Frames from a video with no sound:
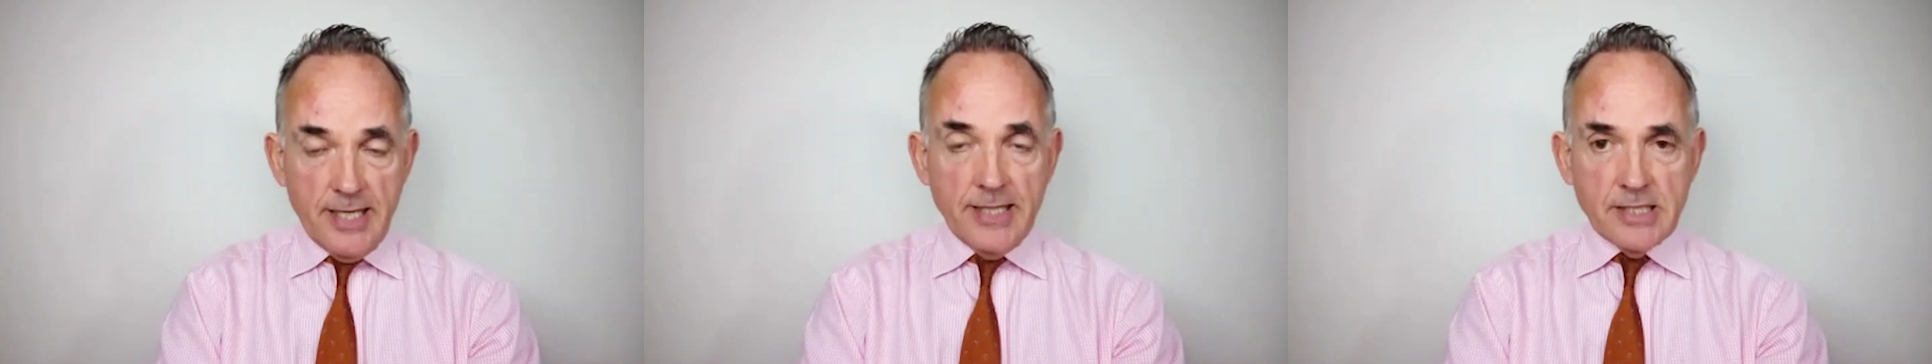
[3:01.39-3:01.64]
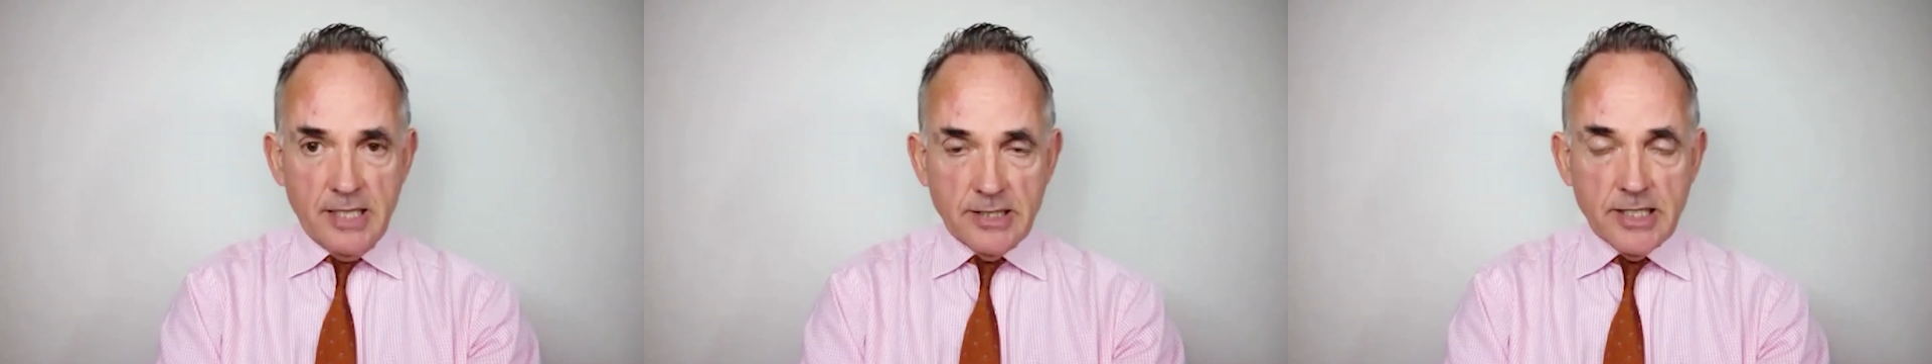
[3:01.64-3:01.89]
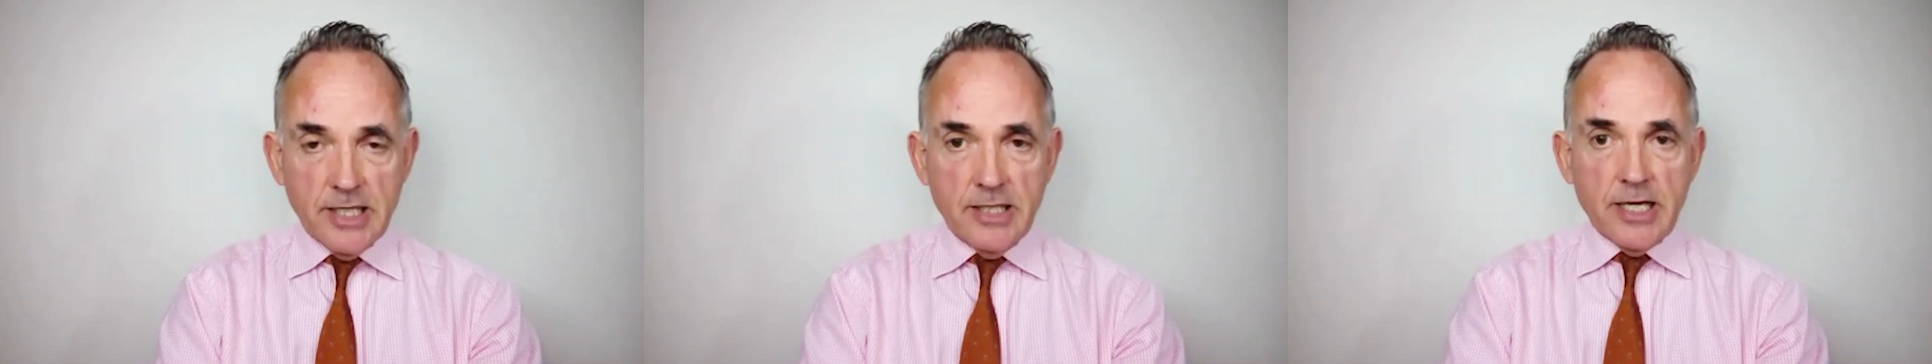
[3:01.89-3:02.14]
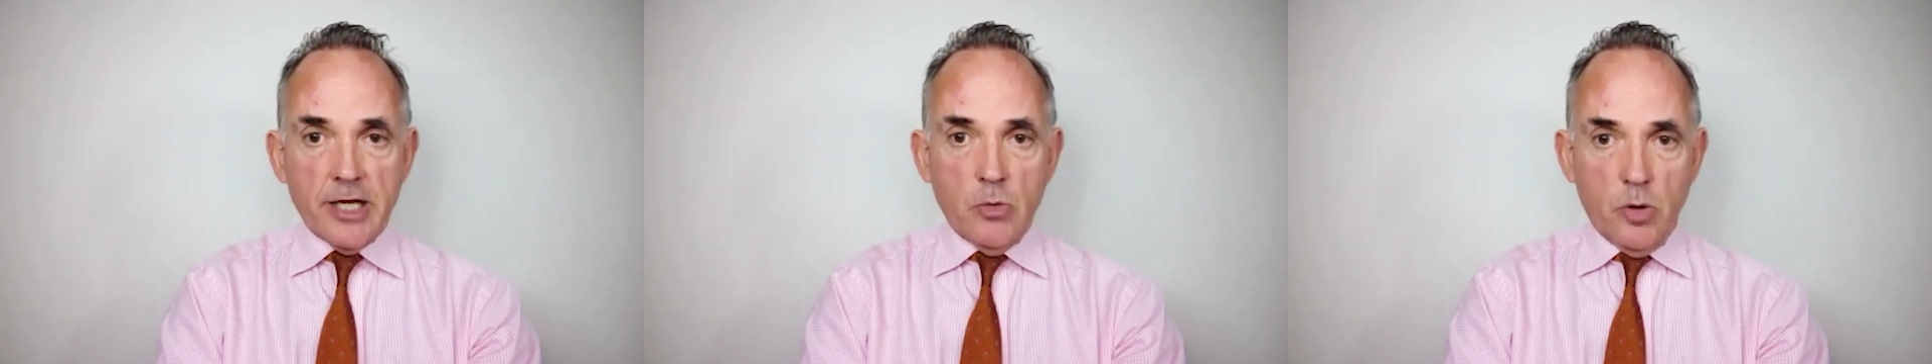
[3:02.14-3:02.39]
is indeed
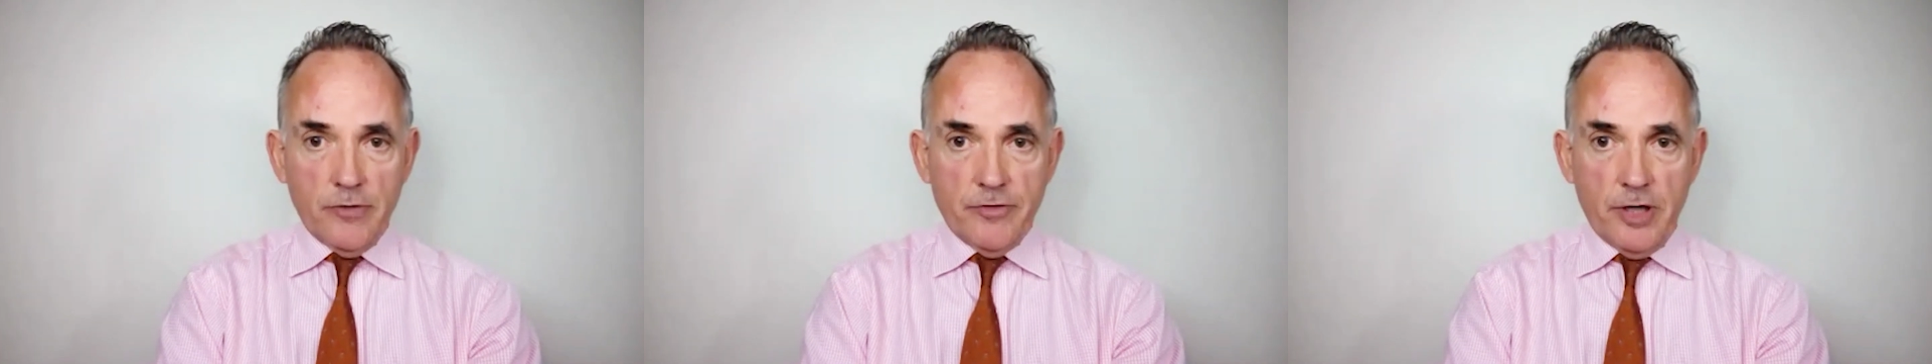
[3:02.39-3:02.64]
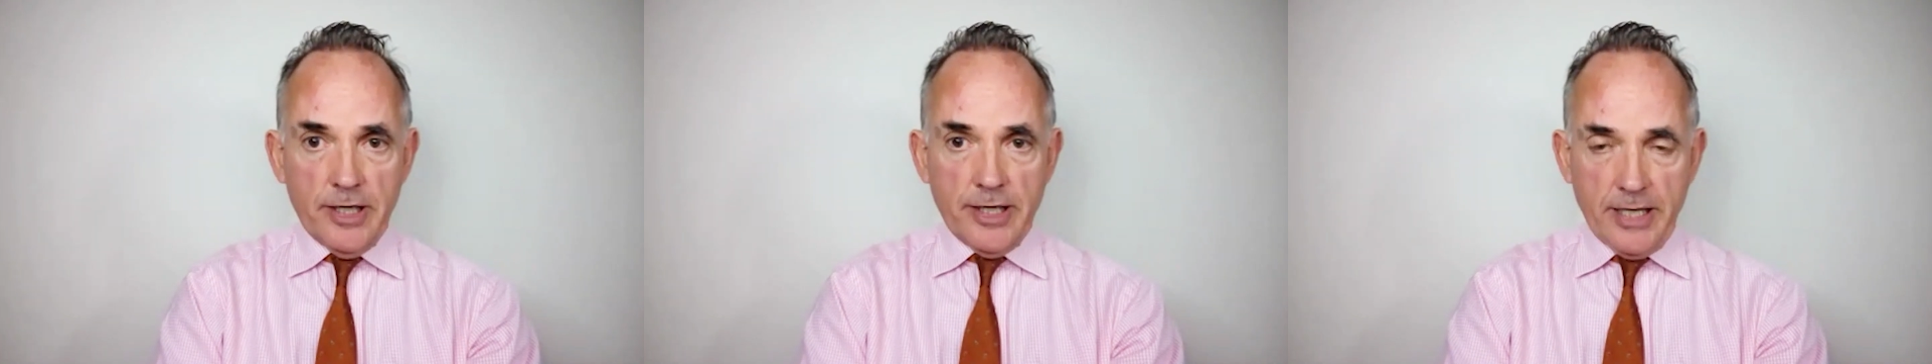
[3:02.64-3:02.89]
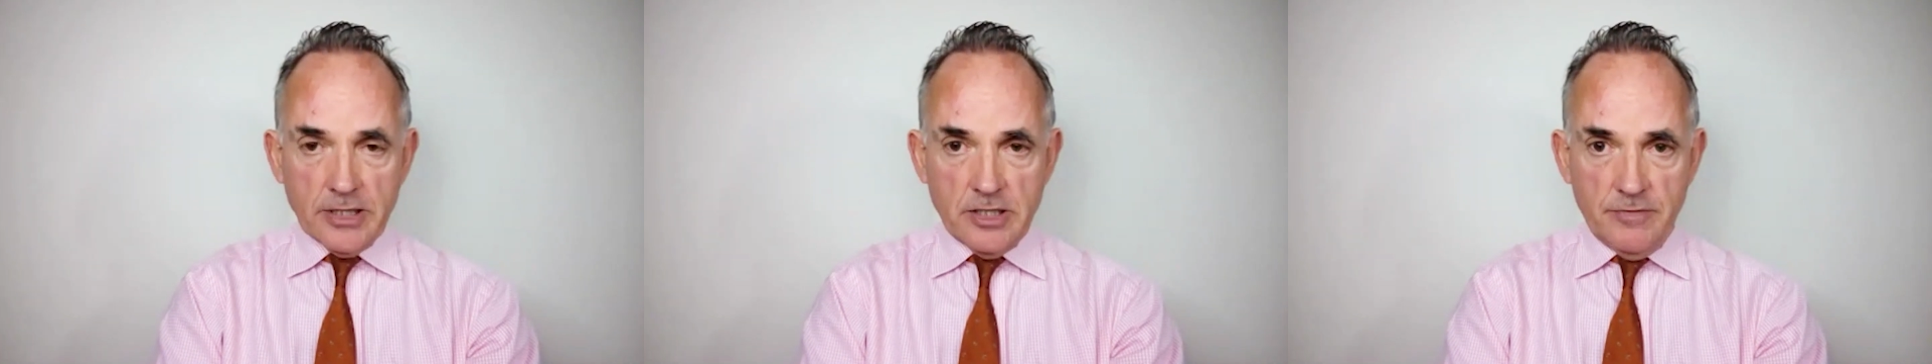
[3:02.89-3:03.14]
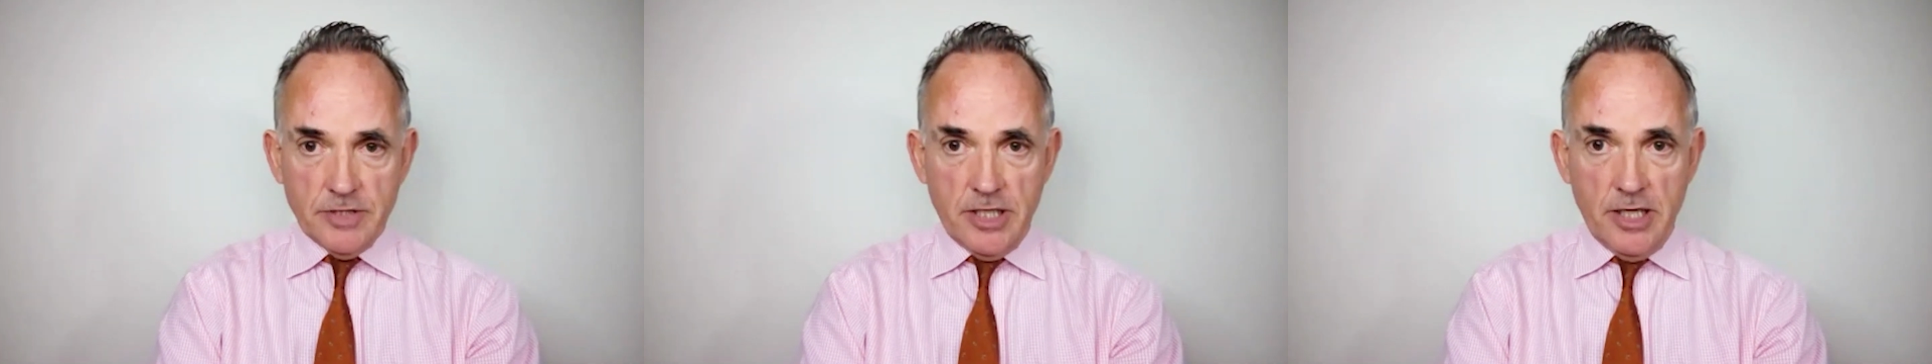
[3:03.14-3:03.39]
a qualifying
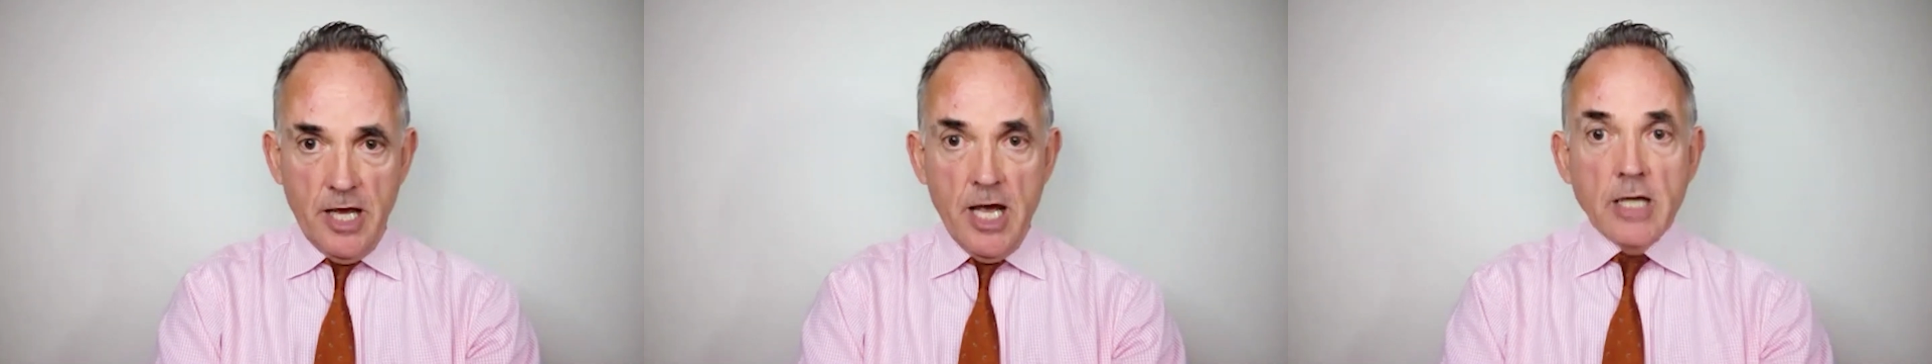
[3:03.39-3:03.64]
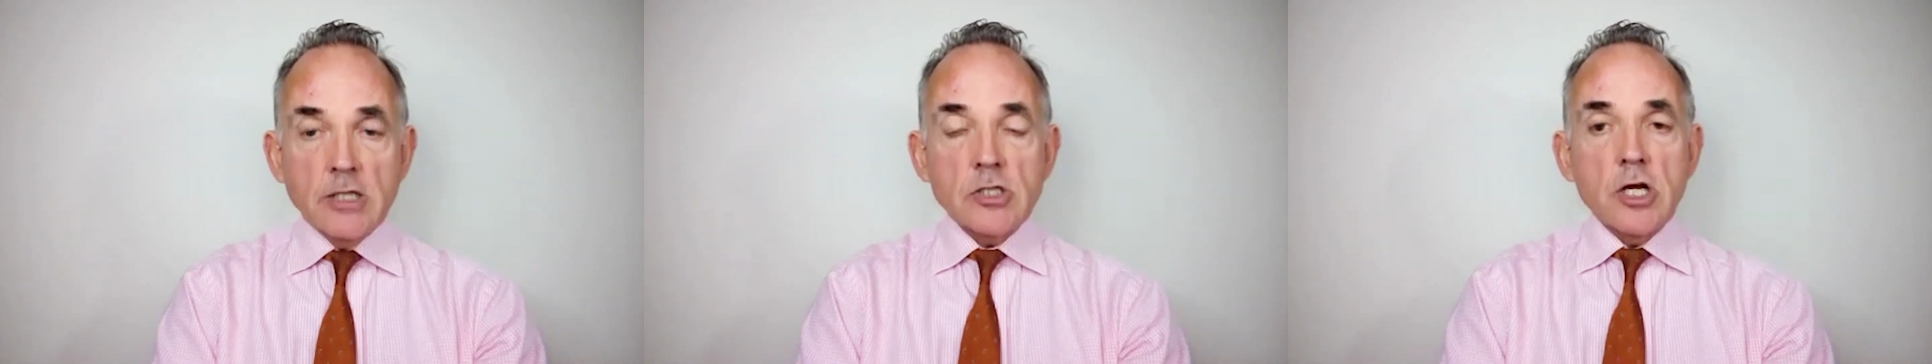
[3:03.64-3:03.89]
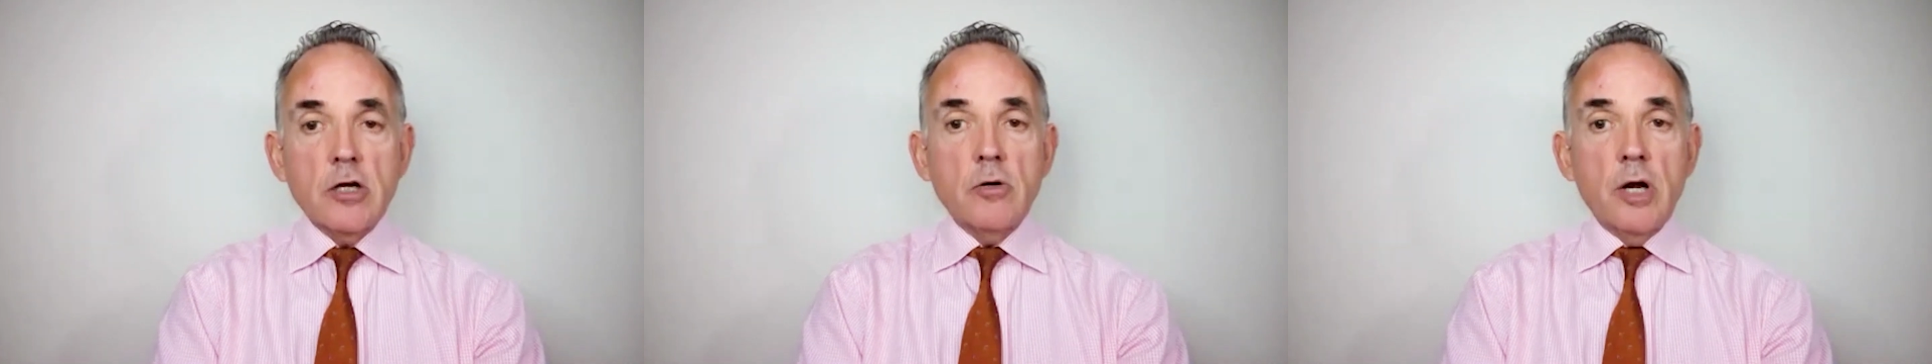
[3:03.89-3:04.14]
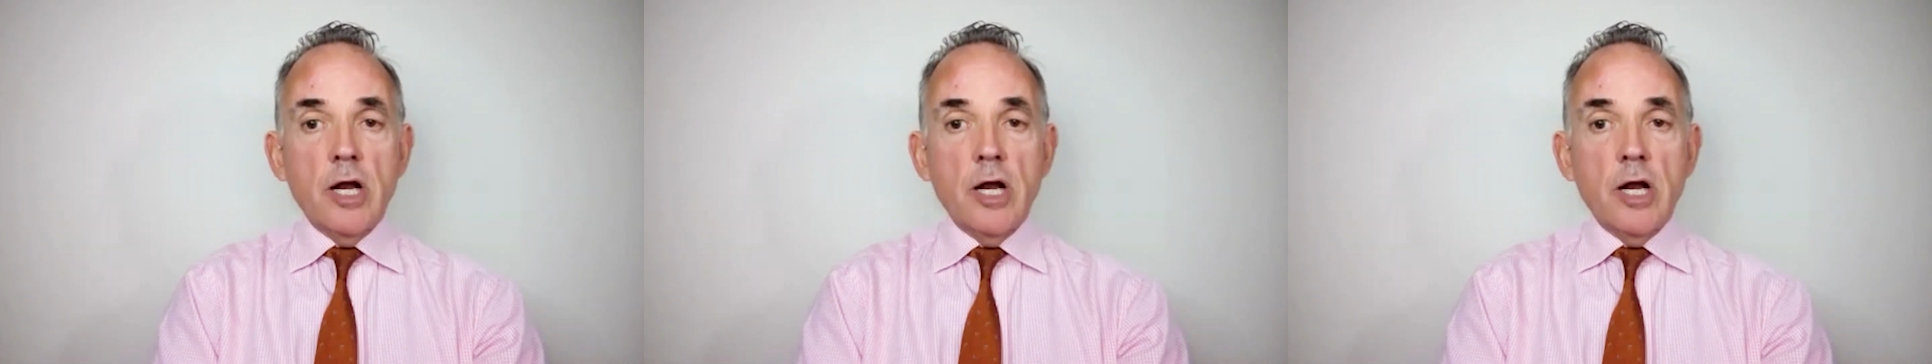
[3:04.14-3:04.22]
activity. So